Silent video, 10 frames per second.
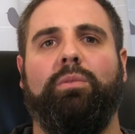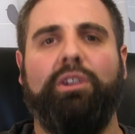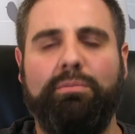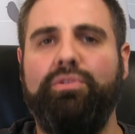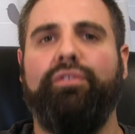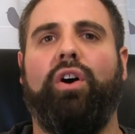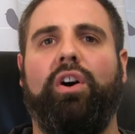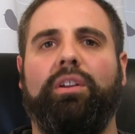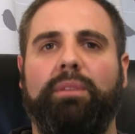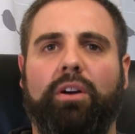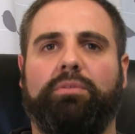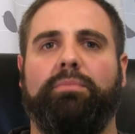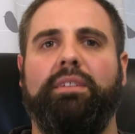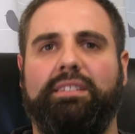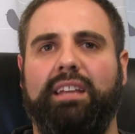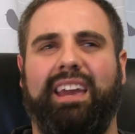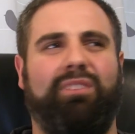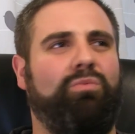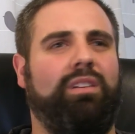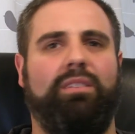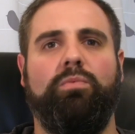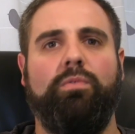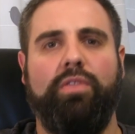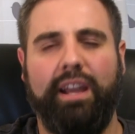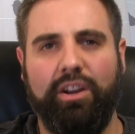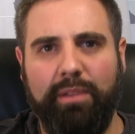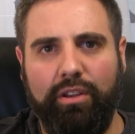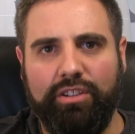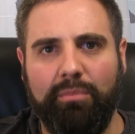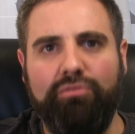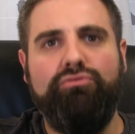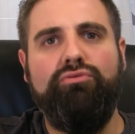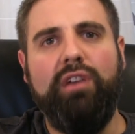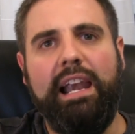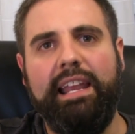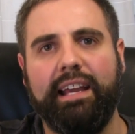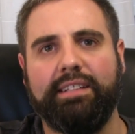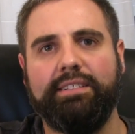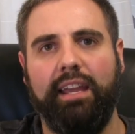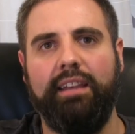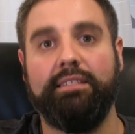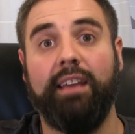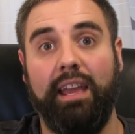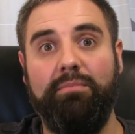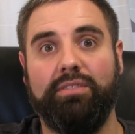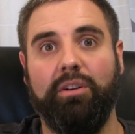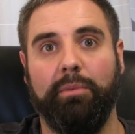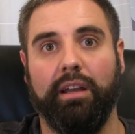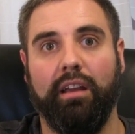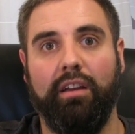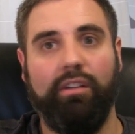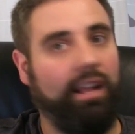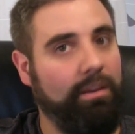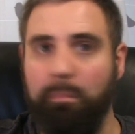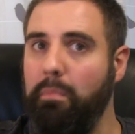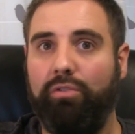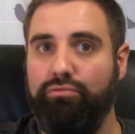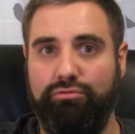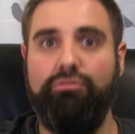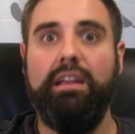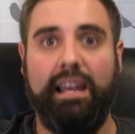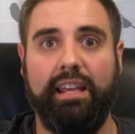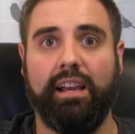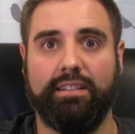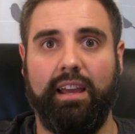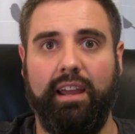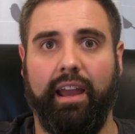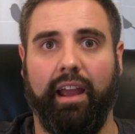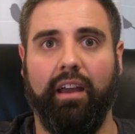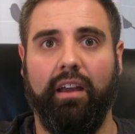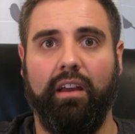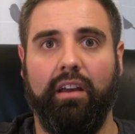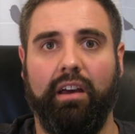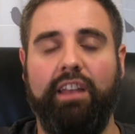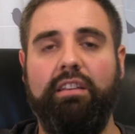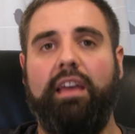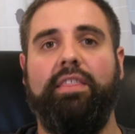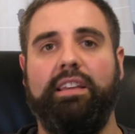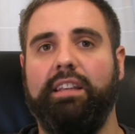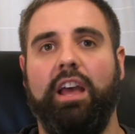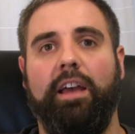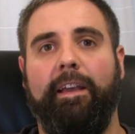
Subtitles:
we can move on and be optimistic, and there could be some really exciting times coming, like really exciting. And this